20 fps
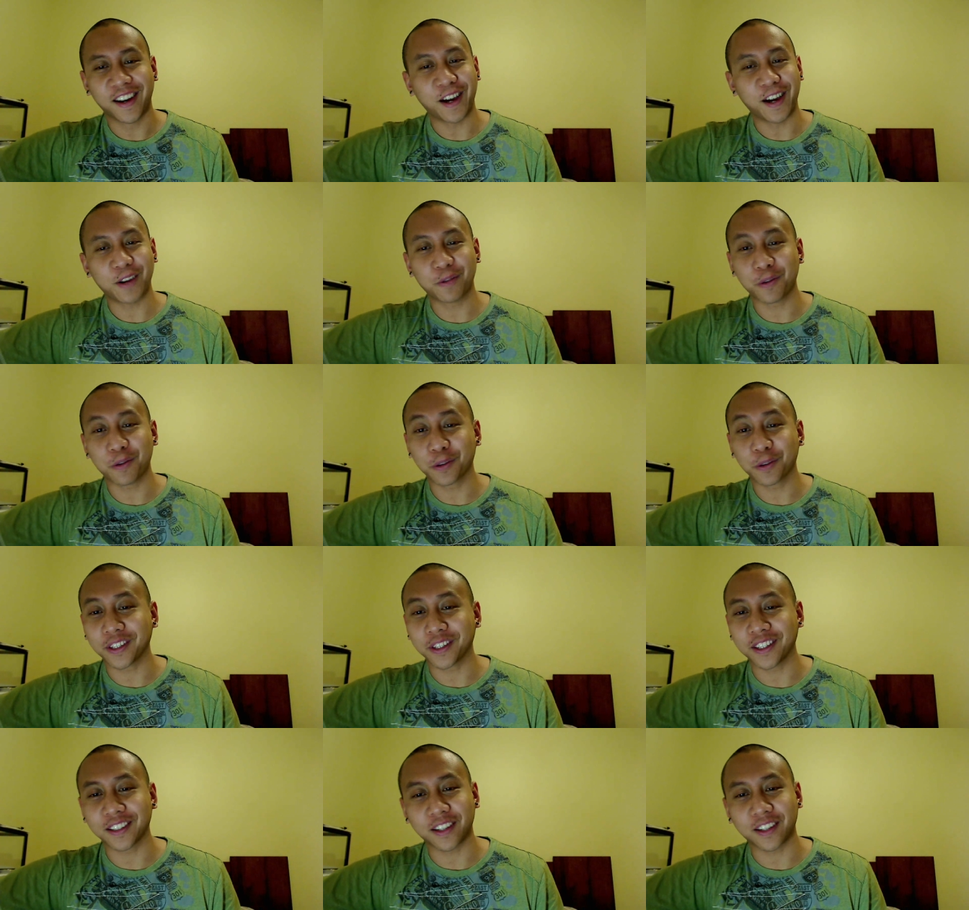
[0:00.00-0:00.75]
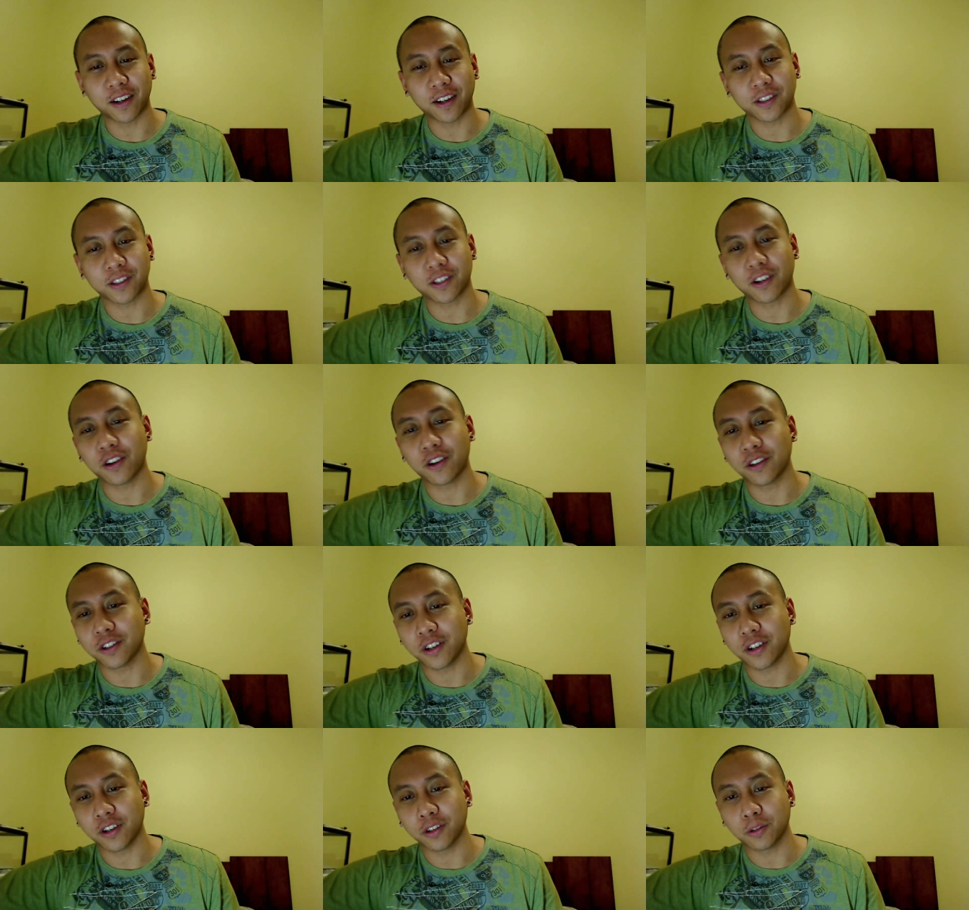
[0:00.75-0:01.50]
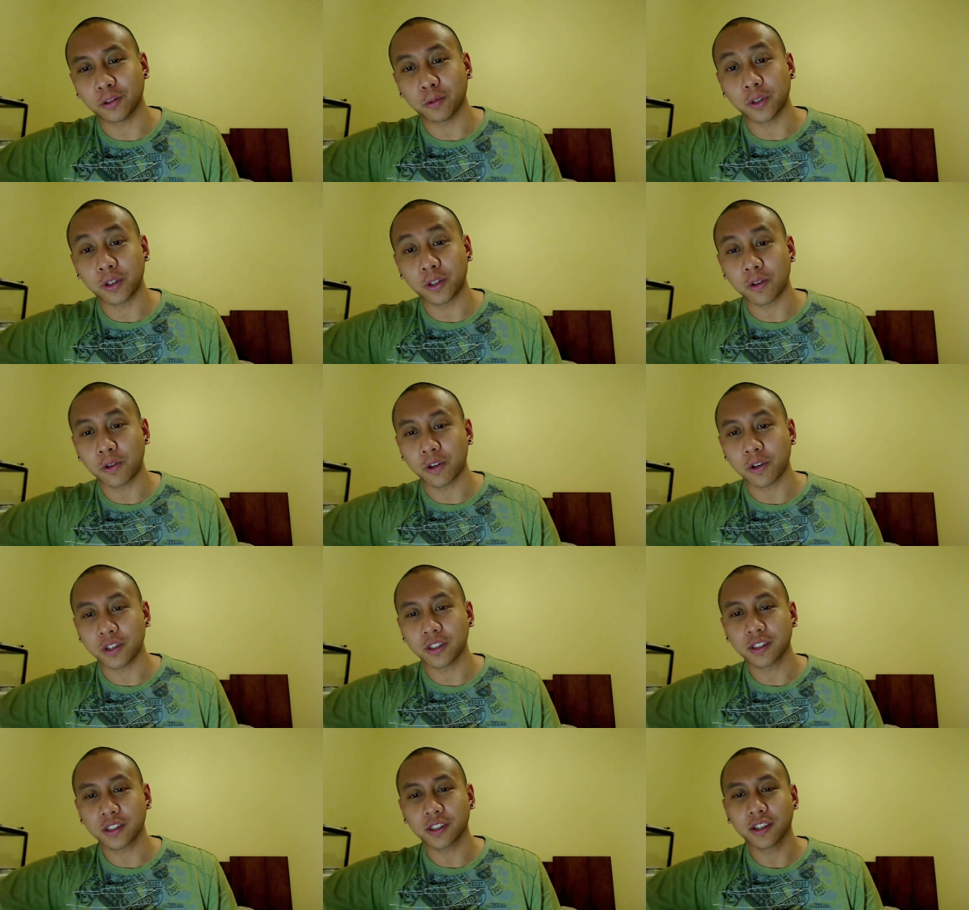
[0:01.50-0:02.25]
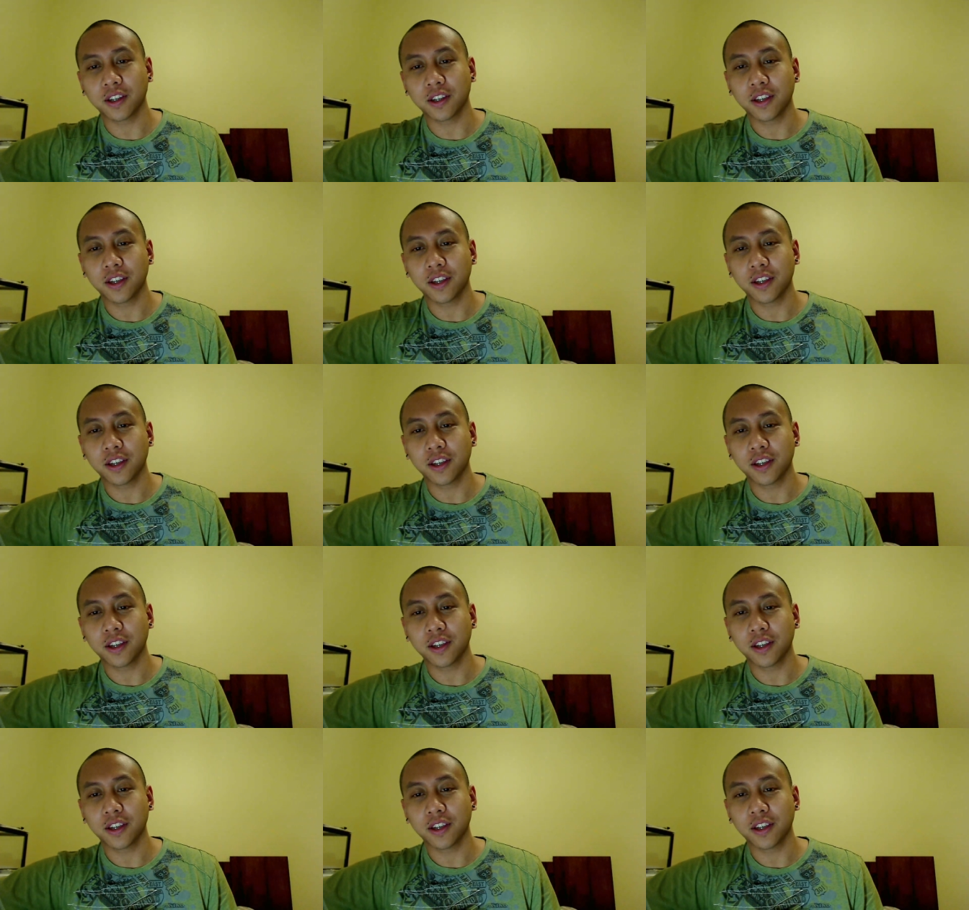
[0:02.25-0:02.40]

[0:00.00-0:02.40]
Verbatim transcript: I wrote the entire song on three chords.